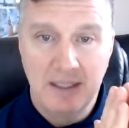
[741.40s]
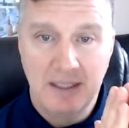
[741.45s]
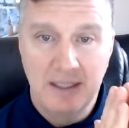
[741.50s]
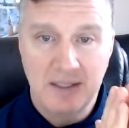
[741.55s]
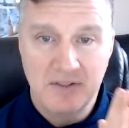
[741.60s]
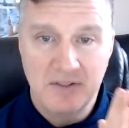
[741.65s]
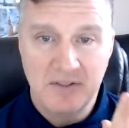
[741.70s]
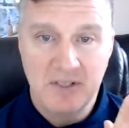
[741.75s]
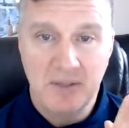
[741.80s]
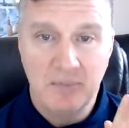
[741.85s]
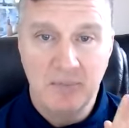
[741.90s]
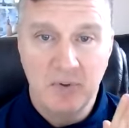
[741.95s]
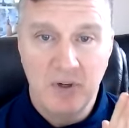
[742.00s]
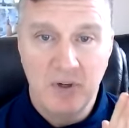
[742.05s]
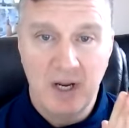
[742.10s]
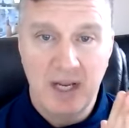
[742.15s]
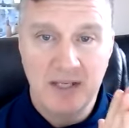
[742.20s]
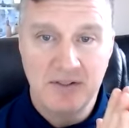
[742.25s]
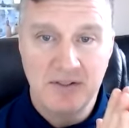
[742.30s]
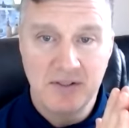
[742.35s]
that
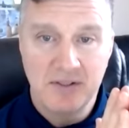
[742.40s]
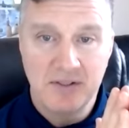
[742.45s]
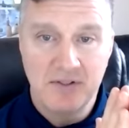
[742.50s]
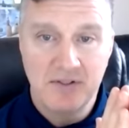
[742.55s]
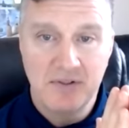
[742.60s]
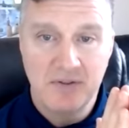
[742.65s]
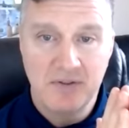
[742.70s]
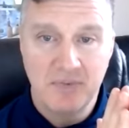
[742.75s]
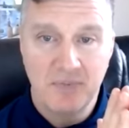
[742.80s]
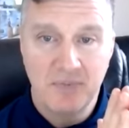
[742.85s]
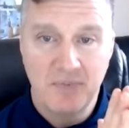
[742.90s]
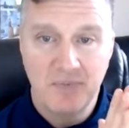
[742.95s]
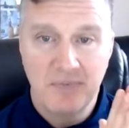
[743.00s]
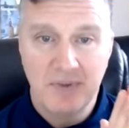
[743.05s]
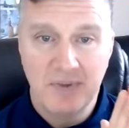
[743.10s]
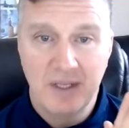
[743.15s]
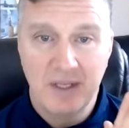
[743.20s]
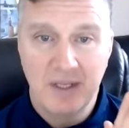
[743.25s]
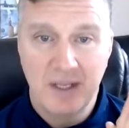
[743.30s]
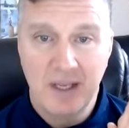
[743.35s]
summarizes
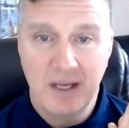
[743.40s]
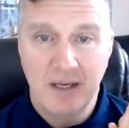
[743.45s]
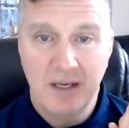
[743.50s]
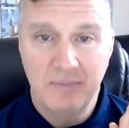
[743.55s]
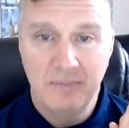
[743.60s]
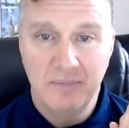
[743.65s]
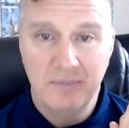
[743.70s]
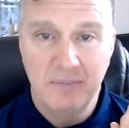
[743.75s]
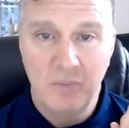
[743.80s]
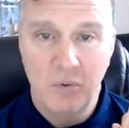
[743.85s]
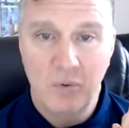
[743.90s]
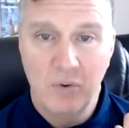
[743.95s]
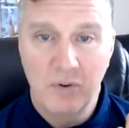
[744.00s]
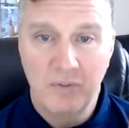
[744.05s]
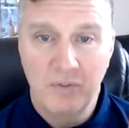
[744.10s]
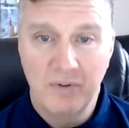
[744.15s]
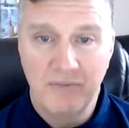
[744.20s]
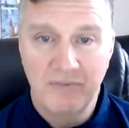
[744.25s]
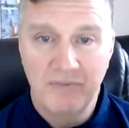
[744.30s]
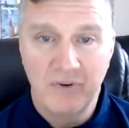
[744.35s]
or
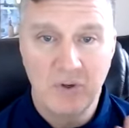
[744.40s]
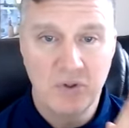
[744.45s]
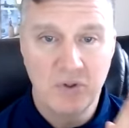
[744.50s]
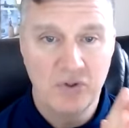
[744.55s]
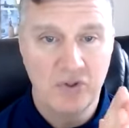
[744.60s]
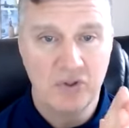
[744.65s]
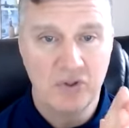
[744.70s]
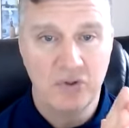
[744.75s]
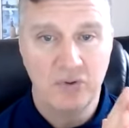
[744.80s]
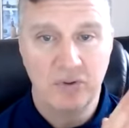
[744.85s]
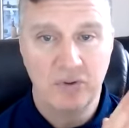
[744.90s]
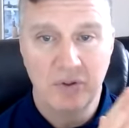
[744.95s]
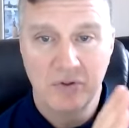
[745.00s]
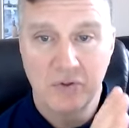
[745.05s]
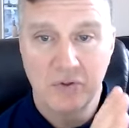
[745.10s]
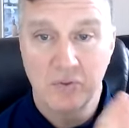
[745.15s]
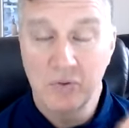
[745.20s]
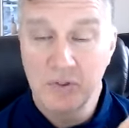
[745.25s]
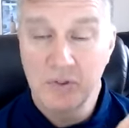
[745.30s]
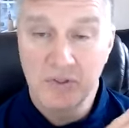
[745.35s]
refers to
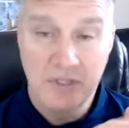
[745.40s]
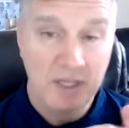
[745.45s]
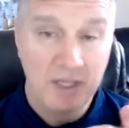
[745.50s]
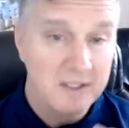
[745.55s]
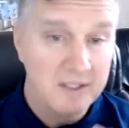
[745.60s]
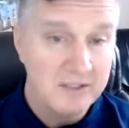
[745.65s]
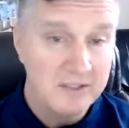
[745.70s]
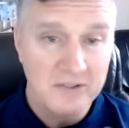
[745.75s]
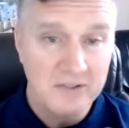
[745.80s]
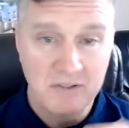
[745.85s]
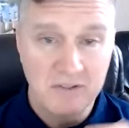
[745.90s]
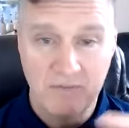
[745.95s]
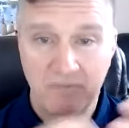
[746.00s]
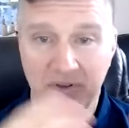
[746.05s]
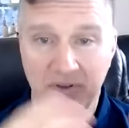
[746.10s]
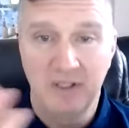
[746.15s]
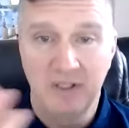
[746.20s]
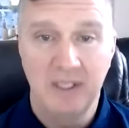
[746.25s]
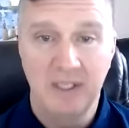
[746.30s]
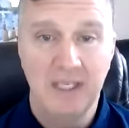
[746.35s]
those rules. Now, this is a
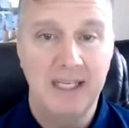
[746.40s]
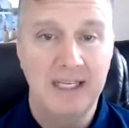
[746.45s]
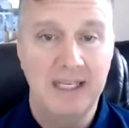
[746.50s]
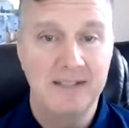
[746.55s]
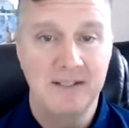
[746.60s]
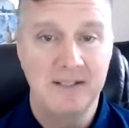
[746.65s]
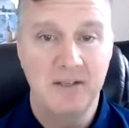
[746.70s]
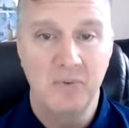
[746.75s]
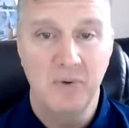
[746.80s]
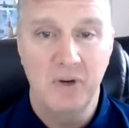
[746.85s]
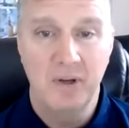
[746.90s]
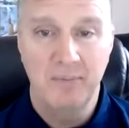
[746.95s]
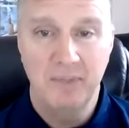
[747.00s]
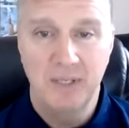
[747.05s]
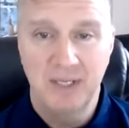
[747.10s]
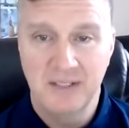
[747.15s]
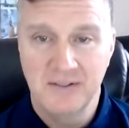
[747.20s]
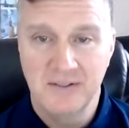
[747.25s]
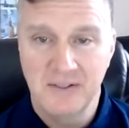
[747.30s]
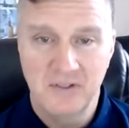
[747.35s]
fairly easy one
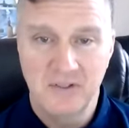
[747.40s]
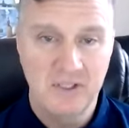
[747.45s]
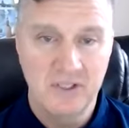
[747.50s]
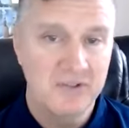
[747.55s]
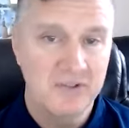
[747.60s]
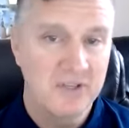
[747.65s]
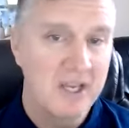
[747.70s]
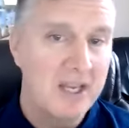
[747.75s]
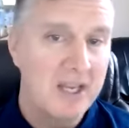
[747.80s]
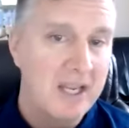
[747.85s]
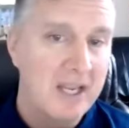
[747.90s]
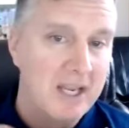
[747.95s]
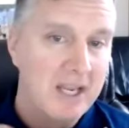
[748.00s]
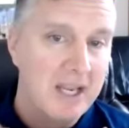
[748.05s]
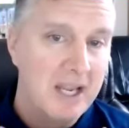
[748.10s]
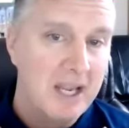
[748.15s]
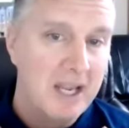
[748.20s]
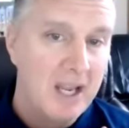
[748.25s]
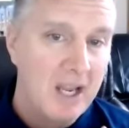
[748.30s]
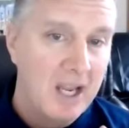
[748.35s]
because it's just
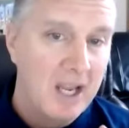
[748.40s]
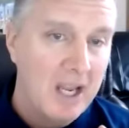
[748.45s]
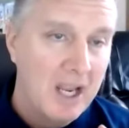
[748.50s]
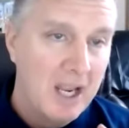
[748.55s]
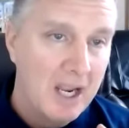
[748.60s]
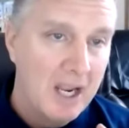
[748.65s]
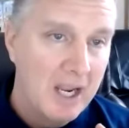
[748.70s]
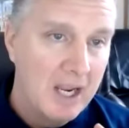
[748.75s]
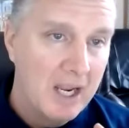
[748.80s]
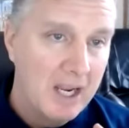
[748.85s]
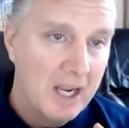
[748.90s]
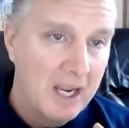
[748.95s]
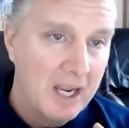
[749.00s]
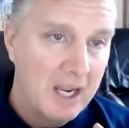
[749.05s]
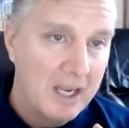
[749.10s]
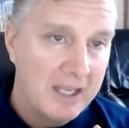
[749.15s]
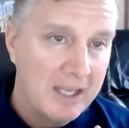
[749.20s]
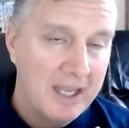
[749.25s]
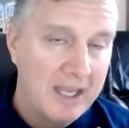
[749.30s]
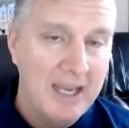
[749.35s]

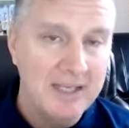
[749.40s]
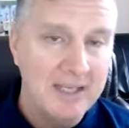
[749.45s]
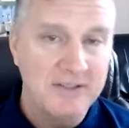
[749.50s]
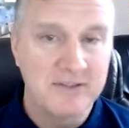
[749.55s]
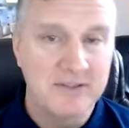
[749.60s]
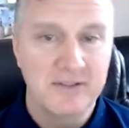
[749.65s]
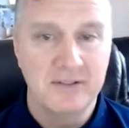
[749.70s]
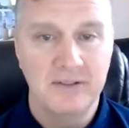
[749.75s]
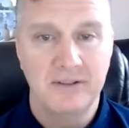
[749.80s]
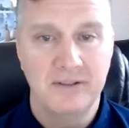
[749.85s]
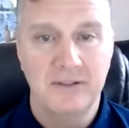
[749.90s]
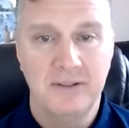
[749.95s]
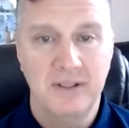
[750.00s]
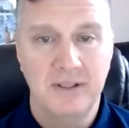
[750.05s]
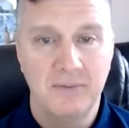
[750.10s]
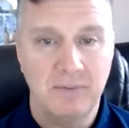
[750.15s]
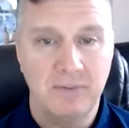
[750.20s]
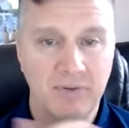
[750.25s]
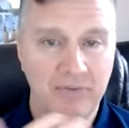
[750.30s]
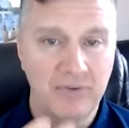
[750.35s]
a case
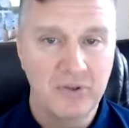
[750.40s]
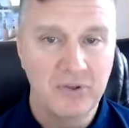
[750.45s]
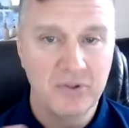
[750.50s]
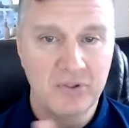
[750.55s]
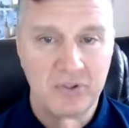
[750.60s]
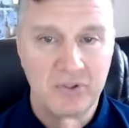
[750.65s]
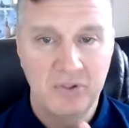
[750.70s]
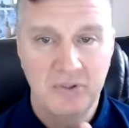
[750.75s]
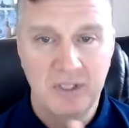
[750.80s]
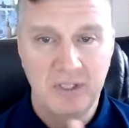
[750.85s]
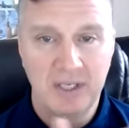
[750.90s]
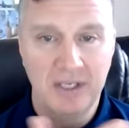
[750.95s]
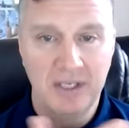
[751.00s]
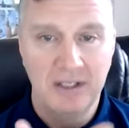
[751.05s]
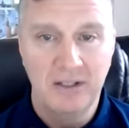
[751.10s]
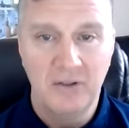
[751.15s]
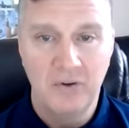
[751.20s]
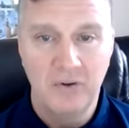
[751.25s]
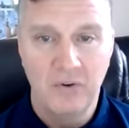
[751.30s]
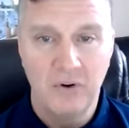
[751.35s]
that refers to the
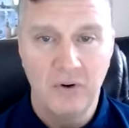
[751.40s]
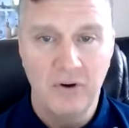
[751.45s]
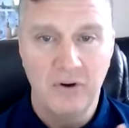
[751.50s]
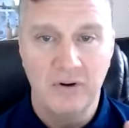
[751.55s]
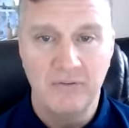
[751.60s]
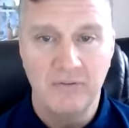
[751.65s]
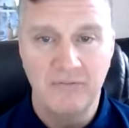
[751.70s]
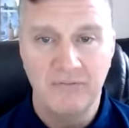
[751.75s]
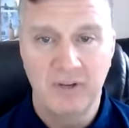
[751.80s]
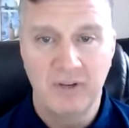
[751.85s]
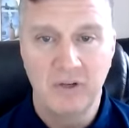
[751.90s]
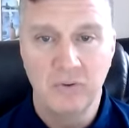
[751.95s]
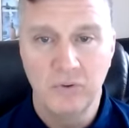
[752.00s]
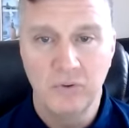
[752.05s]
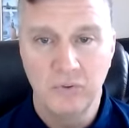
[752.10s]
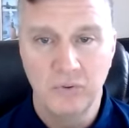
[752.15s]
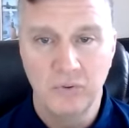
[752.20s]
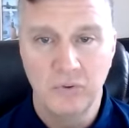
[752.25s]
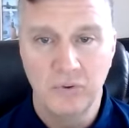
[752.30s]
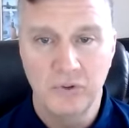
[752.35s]
Illinois or
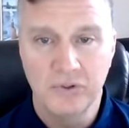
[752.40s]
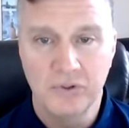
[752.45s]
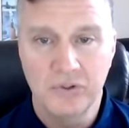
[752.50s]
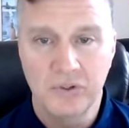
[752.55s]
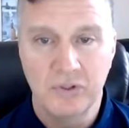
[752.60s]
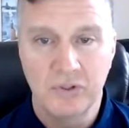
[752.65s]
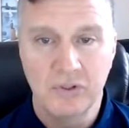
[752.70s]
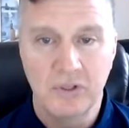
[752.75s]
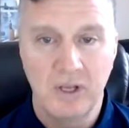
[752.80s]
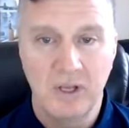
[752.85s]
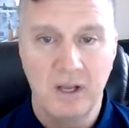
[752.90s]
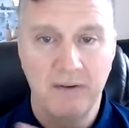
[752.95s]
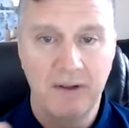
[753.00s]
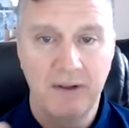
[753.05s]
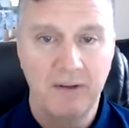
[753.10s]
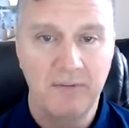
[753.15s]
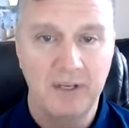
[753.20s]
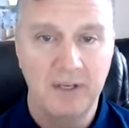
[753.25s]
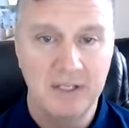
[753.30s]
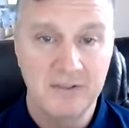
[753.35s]
federal rules of
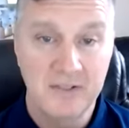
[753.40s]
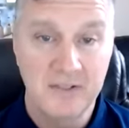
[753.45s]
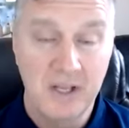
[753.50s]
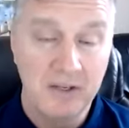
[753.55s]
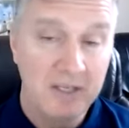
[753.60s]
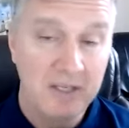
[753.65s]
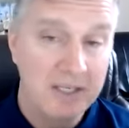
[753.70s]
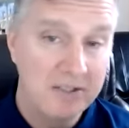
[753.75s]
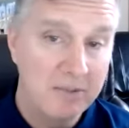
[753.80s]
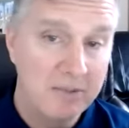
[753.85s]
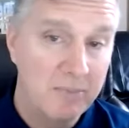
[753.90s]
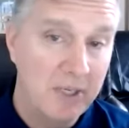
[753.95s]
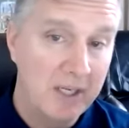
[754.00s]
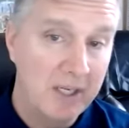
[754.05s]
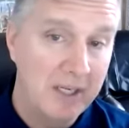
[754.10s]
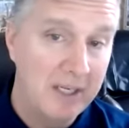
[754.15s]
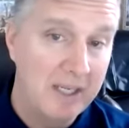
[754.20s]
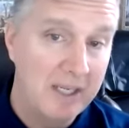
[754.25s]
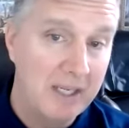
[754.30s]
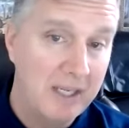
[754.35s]
evidence. Now, it needs to be
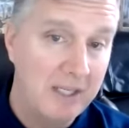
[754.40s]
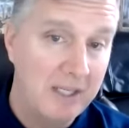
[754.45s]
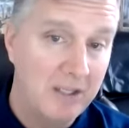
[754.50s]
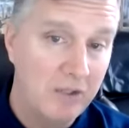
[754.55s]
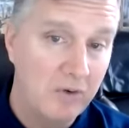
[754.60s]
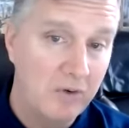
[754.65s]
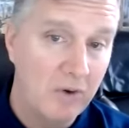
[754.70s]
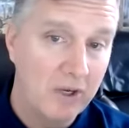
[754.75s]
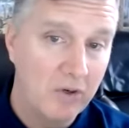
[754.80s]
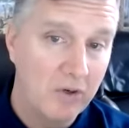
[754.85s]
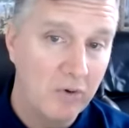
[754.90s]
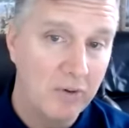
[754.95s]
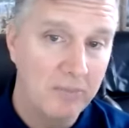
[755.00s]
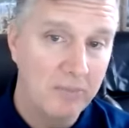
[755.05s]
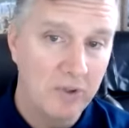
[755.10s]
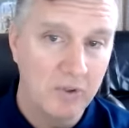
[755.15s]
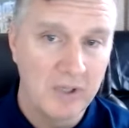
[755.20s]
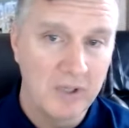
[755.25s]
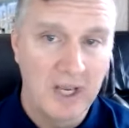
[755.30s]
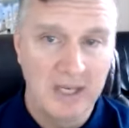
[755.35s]
an Illinois
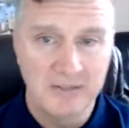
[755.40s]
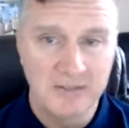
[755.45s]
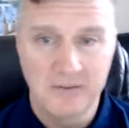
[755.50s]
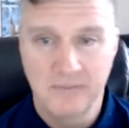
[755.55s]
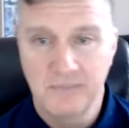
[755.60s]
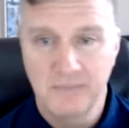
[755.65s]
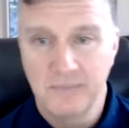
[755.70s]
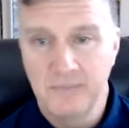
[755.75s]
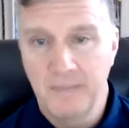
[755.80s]
criminal case.